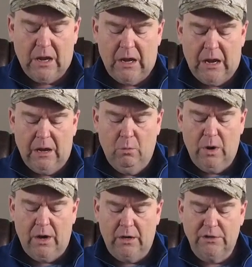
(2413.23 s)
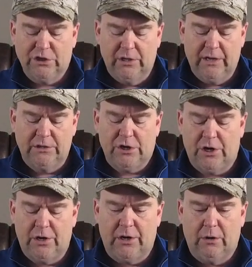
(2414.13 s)
uh, where Gillian
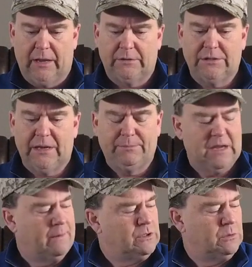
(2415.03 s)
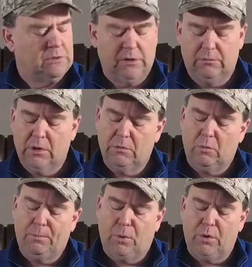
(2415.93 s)
Turner, at the same time she was a, a
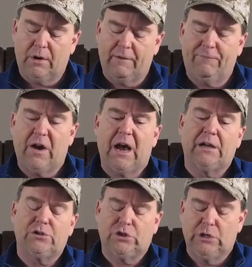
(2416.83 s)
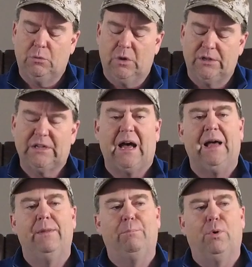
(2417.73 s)
reporter at Fox, she was
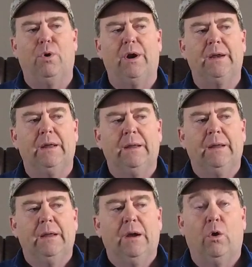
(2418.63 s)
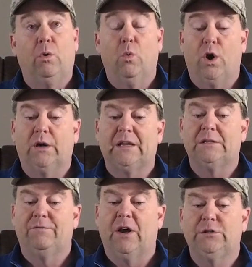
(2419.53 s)
on the board or worked
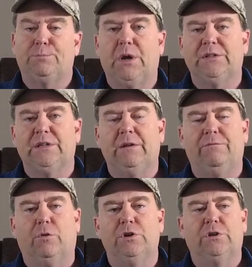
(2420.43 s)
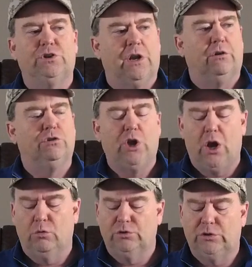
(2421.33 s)
as a vice president for General
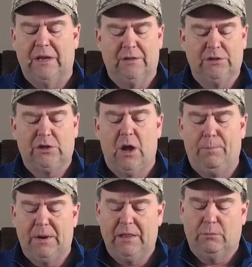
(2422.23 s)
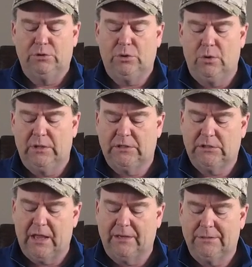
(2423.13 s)
Jones in this company that was doing
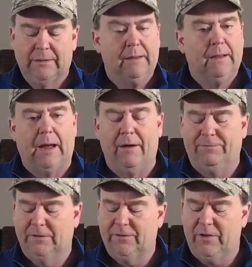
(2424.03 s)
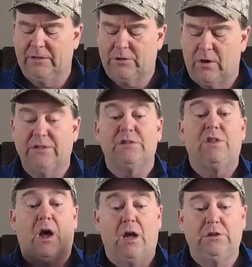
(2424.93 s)
these things. Conflict of
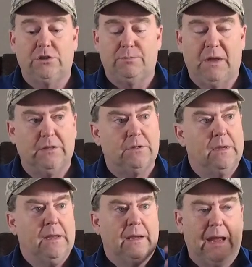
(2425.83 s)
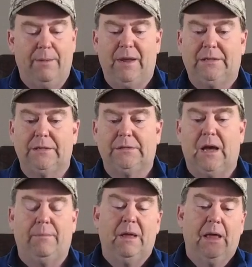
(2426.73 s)
interest, the Huntsmans, can't make this
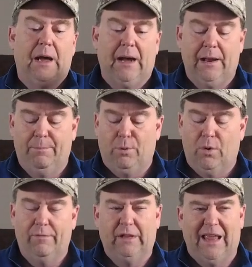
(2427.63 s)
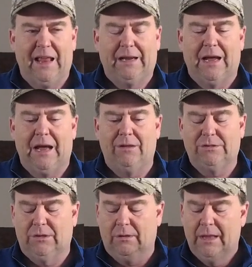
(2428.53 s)
up, on a board of Atlantic
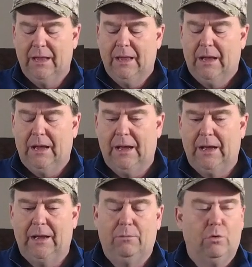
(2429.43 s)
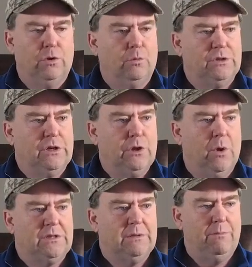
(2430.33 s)
Council, uh, was the
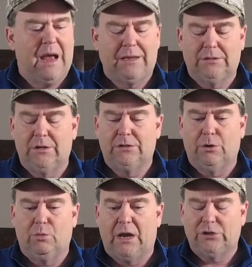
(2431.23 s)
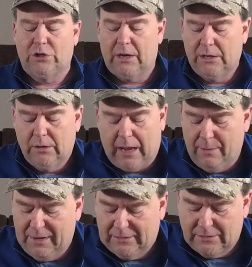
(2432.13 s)
U.S. ambassador to Russia. You
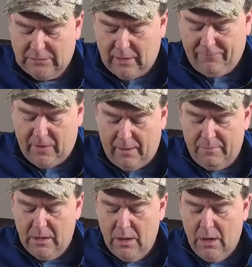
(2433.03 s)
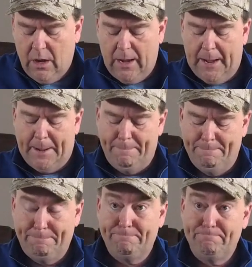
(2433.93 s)
can't make this stuff up. Um,